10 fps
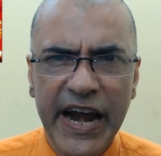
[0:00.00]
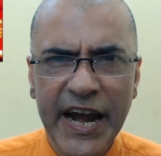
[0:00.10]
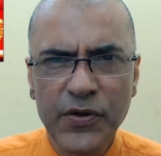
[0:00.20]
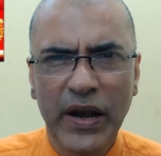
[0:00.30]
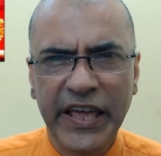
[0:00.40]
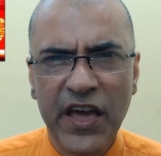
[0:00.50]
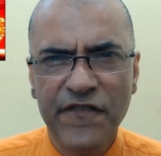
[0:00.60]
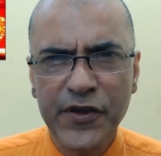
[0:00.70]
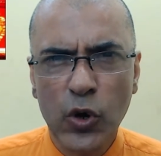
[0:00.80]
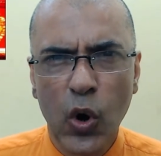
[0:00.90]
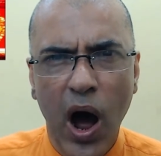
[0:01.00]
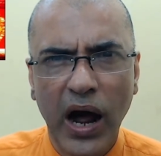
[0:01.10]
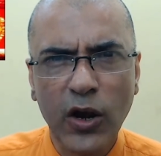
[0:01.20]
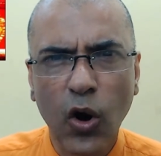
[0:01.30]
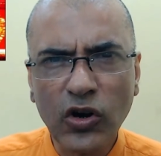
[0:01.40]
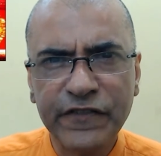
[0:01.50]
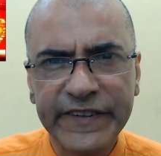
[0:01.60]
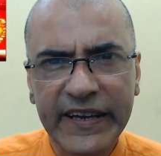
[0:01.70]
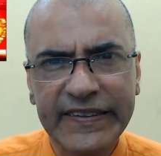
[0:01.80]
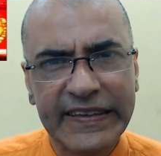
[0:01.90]
It will give you a lot of
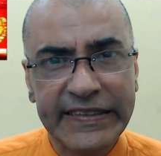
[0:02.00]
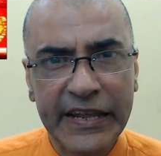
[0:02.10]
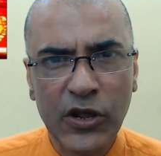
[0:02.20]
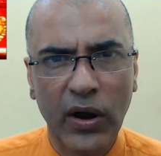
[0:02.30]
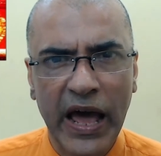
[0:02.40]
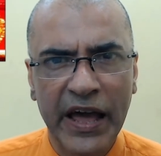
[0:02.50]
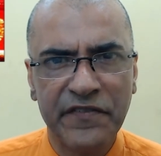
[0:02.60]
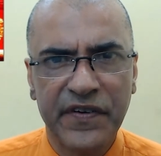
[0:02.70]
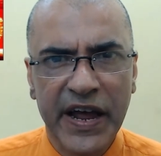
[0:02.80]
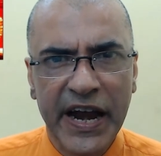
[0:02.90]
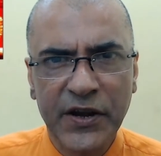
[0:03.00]
success in your life.